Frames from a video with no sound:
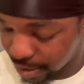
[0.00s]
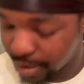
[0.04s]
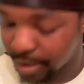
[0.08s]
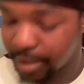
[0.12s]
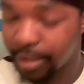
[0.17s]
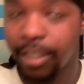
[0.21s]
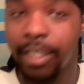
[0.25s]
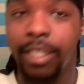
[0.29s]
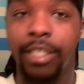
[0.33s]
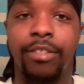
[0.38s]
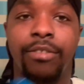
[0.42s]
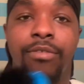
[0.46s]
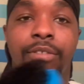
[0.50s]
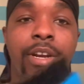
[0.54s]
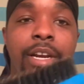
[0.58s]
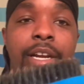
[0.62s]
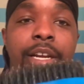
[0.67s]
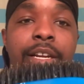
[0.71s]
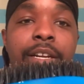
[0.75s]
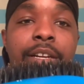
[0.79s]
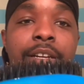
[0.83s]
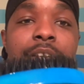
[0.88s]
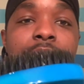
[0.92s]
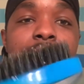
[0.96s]
this right
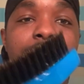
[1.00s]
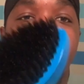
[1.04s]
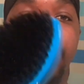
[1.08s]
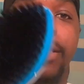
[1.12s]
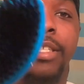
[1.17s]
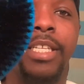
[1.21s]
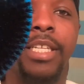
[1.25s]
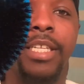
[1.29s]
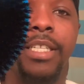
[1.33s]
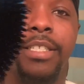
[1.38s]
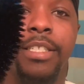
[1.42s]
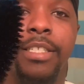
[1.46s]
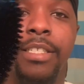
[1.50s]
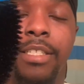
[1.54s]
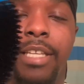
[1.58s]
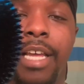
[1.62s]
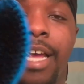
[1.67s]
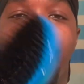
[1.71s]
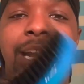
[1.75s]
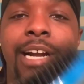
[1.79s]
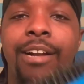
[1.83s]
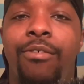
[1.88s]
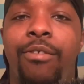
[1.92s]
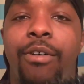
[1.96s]
here, this is
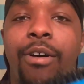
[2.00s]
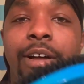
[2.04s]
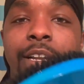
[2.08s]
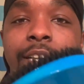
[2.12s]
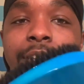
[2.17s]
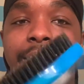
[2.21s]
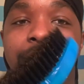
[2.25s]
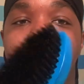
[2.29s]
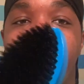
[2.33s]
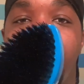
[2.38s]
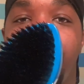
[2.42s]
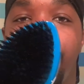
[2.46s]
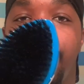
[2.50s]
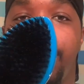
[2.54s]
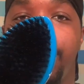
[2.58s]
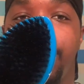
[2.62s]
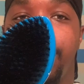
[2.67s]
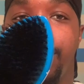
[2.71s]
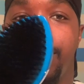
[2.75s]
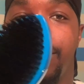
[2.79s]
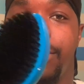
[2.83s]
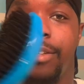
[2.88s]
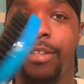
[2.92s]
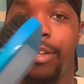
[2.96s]
high quality right
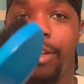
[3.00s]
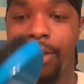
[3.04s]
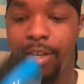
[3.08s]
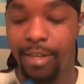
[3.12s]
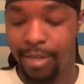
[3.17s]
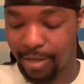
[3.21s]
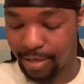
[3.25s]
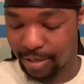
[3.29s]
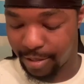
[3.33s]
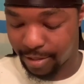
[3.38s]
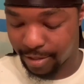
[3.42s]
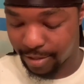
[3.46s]
here. All right,